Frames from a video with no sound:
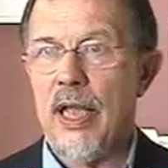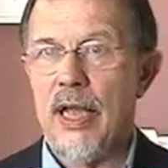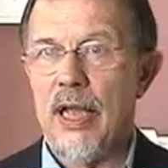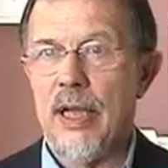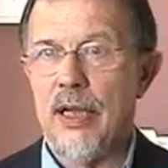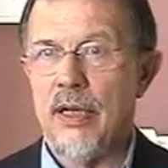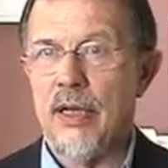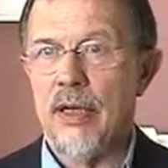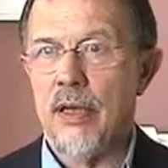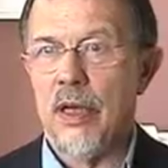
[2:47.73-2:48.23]

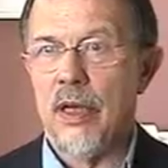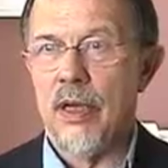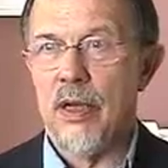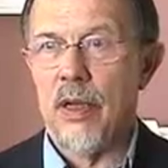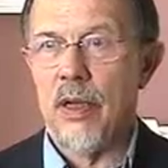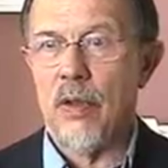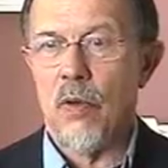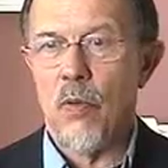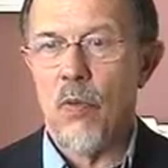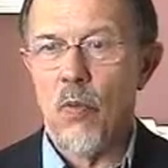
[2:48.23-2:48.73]
and
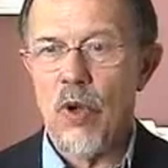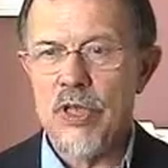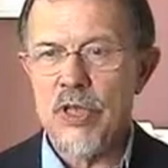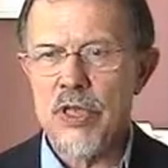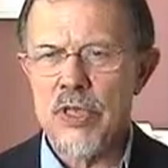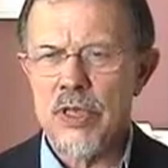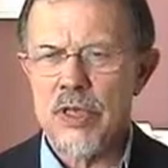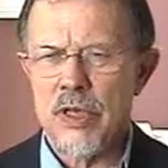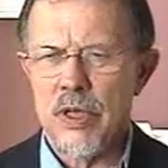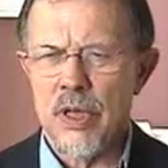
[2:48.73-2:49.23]

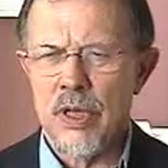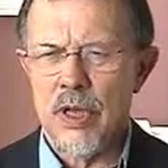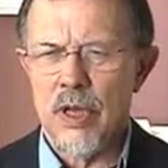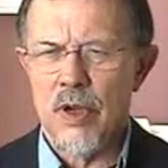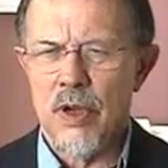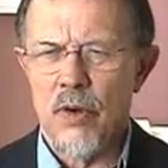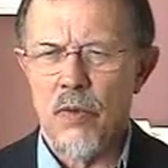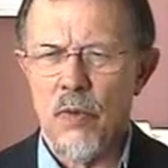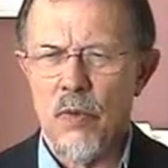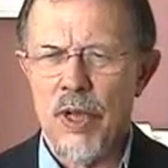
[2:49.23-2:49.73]
once
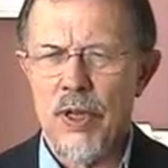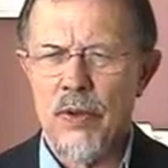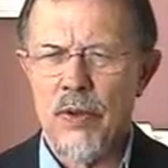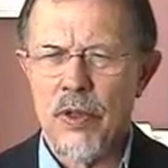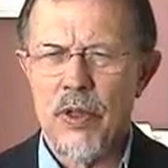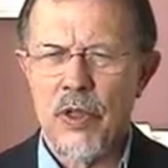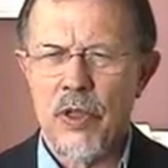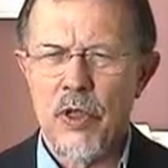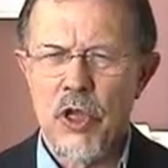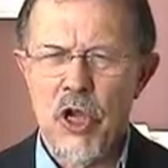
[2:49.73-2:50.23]

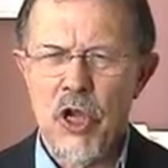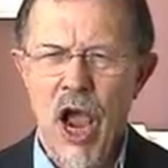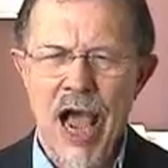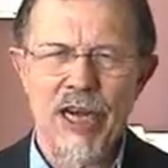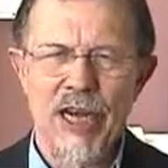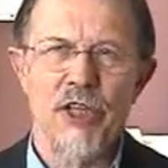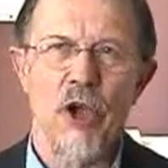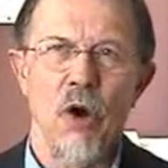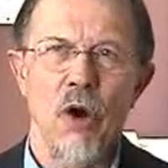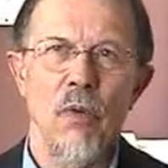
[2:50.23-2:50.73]
we
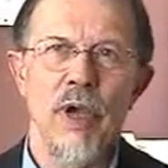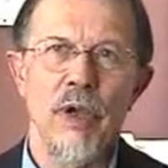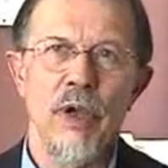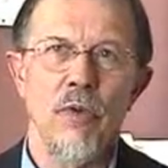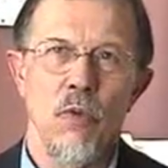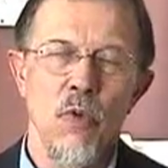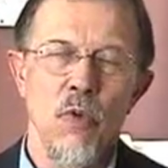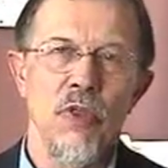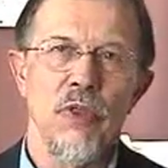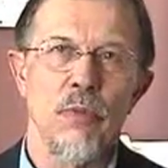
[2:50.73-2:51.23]
got
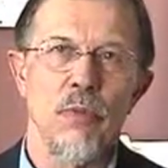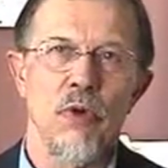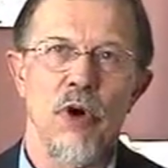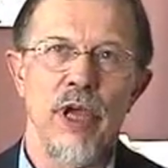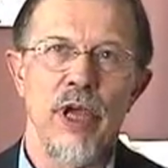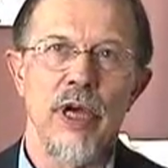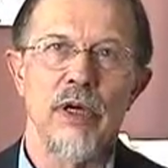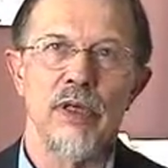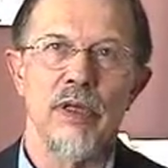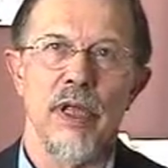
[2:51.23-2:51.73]
going with
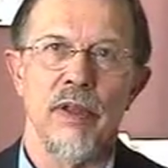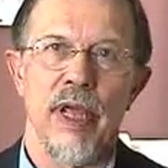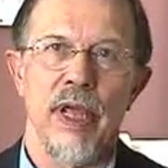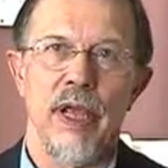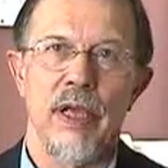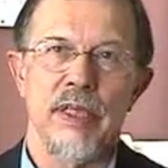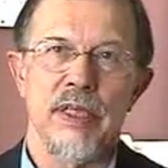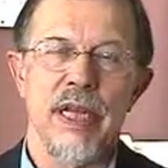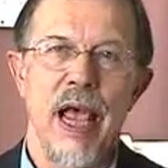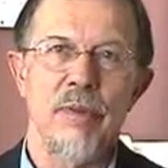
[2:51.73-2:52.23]
Braille and
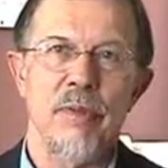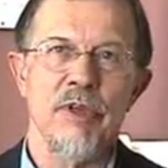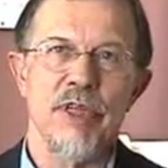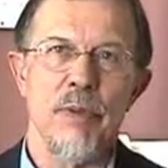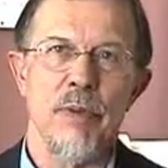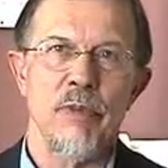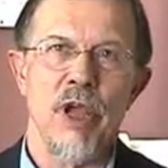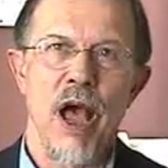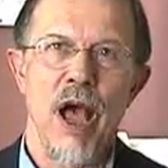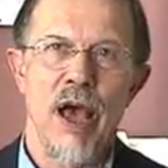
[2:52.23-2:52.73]
they
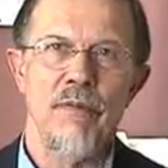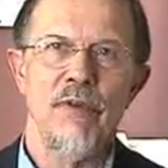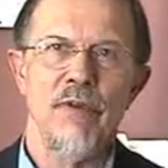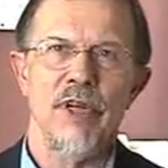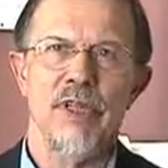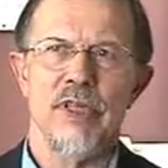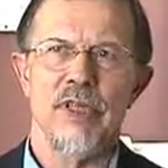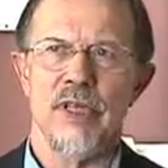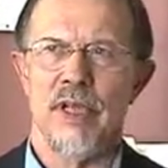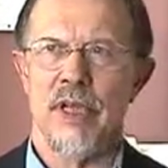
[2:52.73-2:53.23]
established some
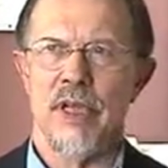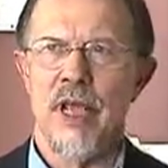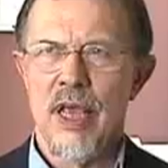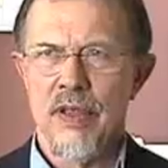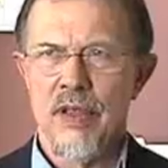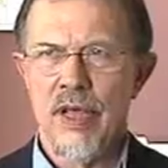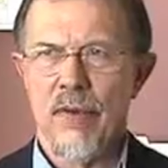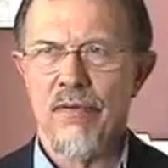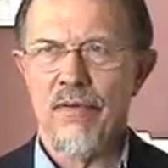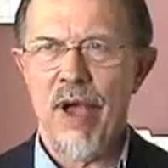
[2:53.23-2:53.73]
confidence and
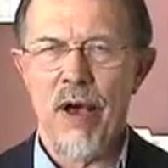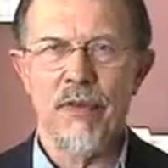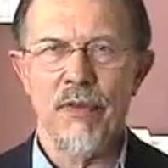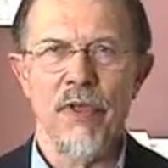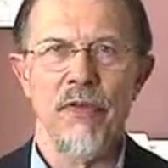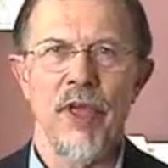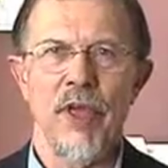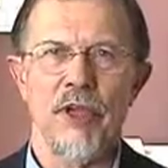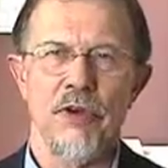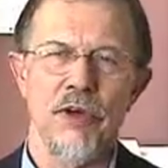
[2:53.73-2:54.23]
they
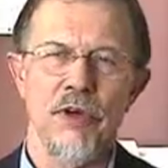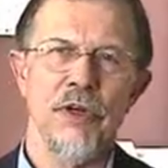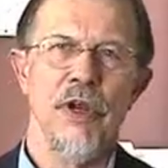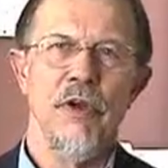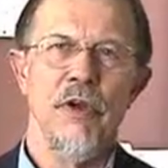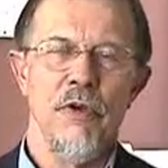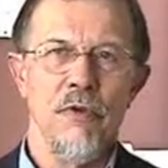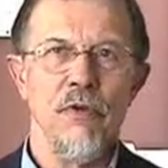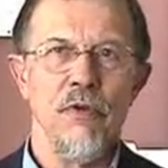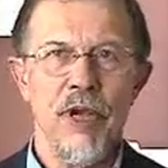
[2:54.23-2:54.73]
found that they
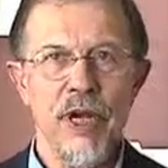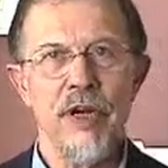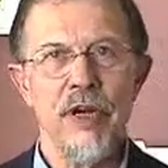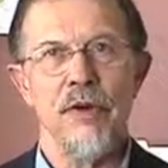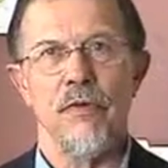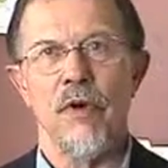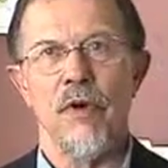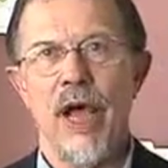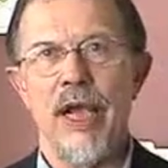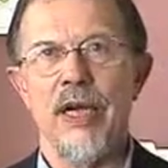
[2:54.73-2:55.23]
could
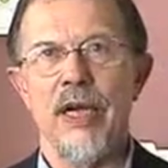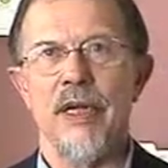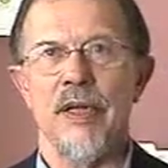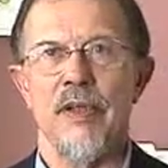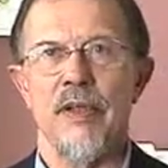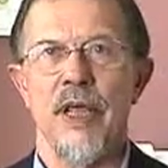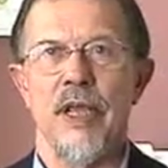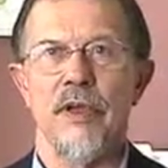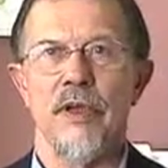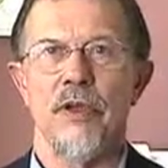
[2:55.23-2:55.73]
read and write
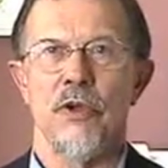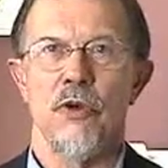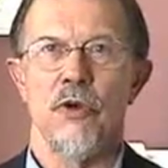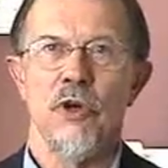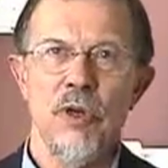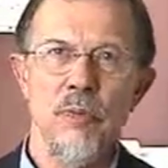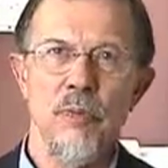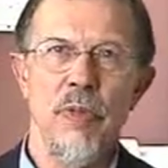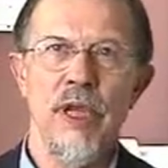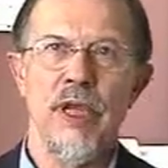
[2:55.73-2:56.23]
and they
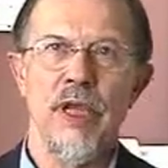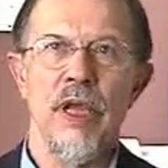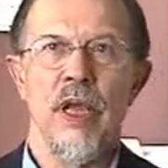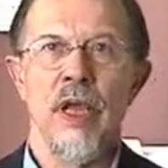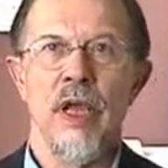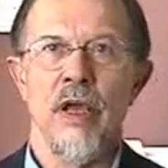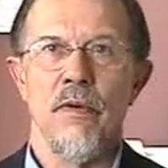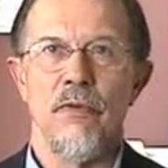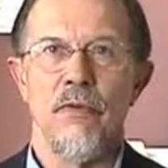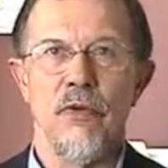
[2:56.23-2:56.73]
could be
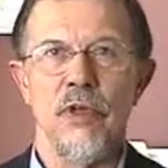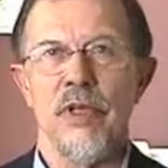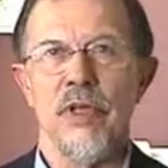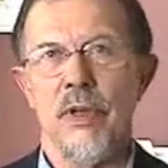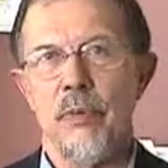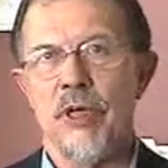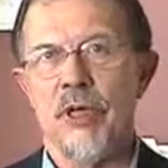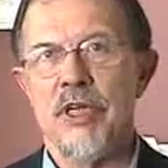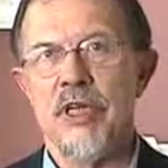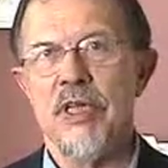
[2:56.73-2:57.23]

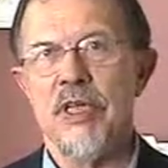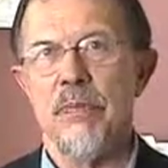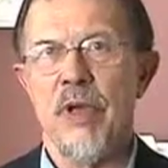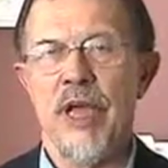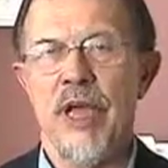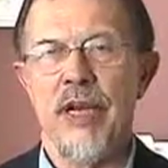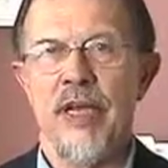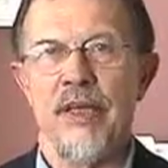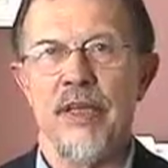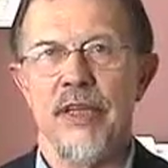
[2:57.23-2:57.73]
fully
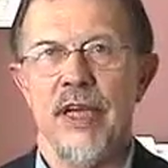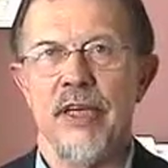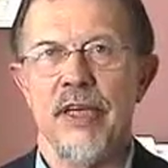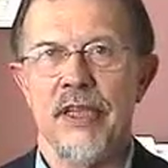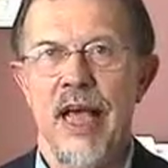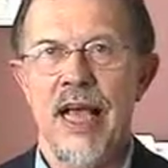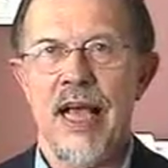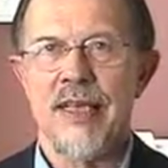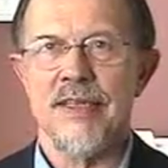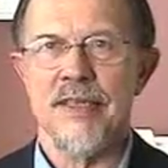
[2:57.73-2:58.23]
participating in their
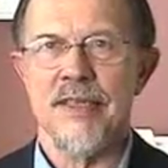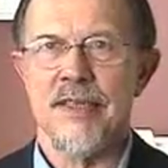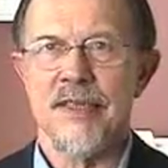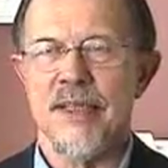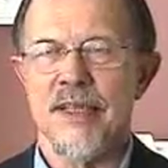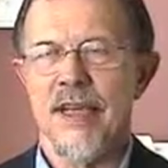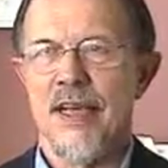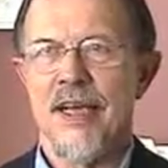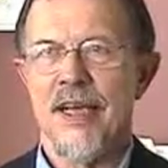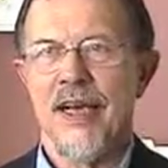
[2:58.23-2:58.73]

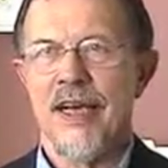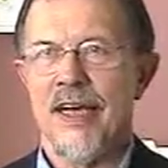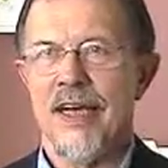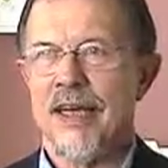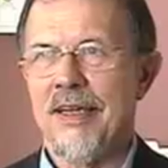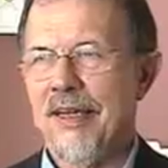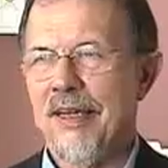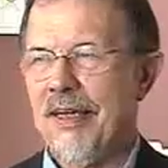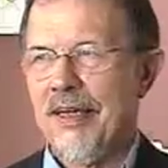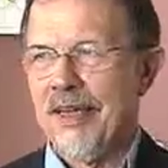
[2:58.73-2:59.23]
classes,
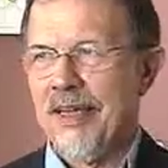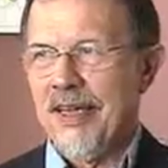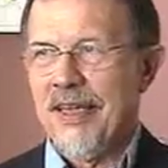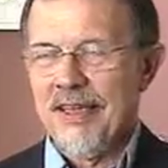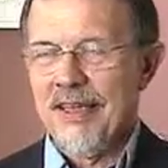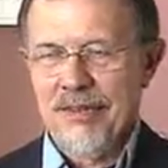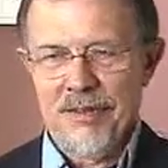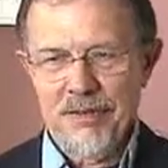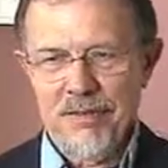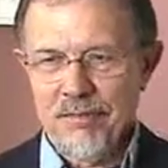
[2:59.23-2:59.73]
uh,
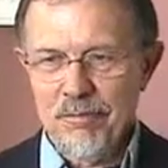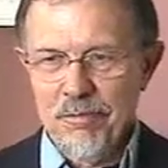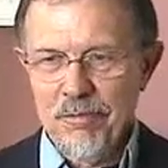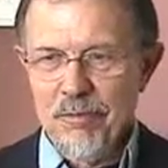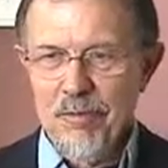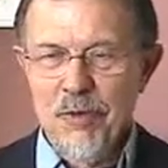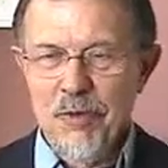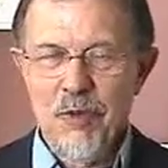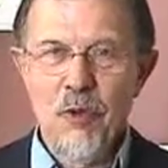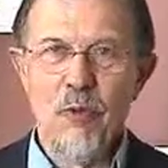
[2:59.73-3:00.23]

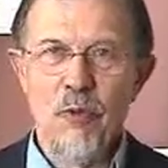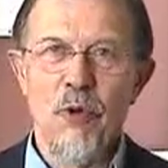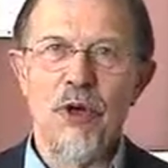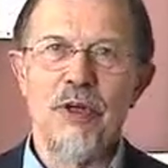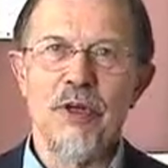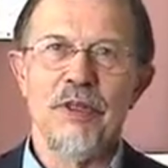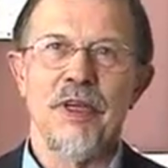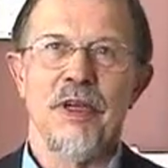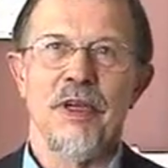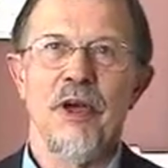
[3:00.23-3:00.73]
the
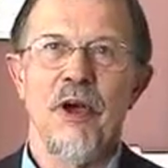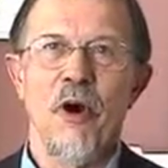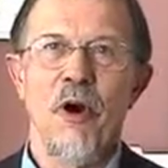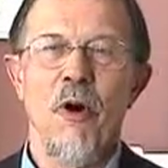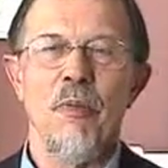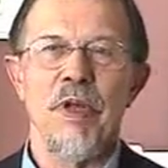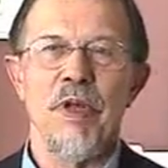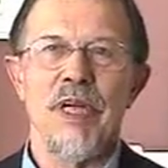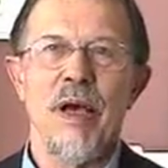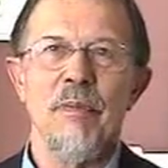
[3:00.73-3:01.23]
world
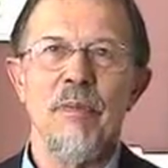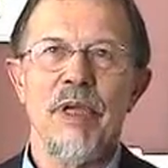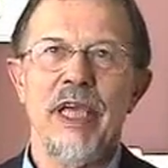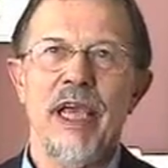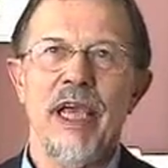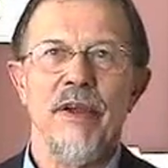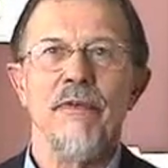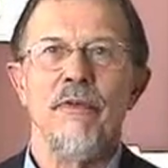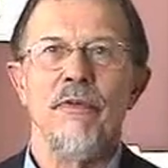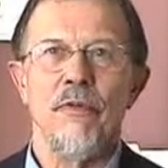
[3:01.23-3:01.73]
opened up
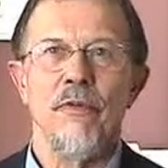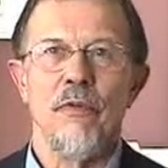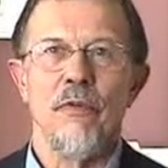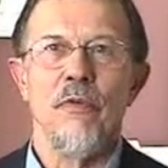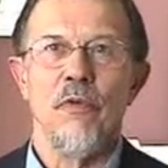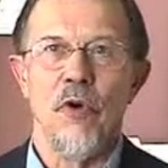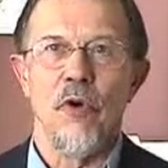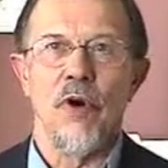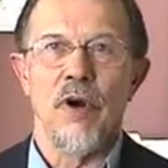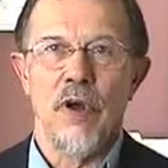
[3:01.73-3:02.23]
again
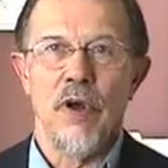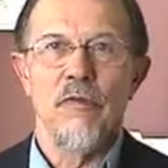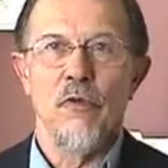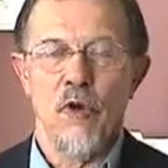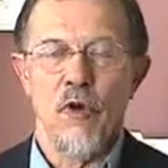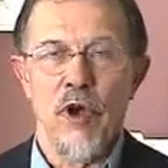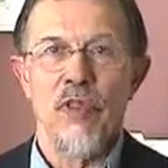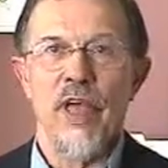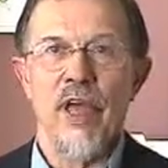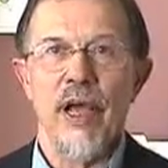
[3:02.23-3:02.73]
for,
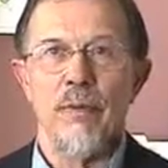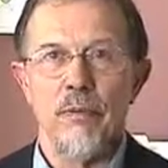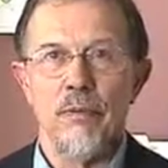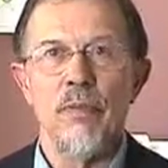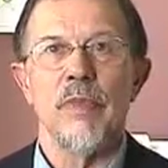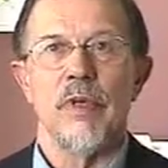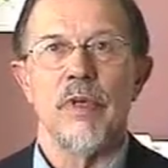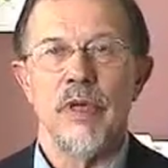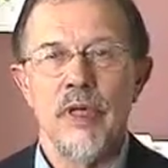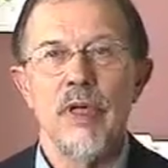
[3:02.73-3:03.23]
for
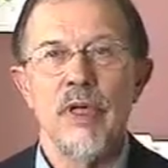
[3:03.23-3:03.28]
them.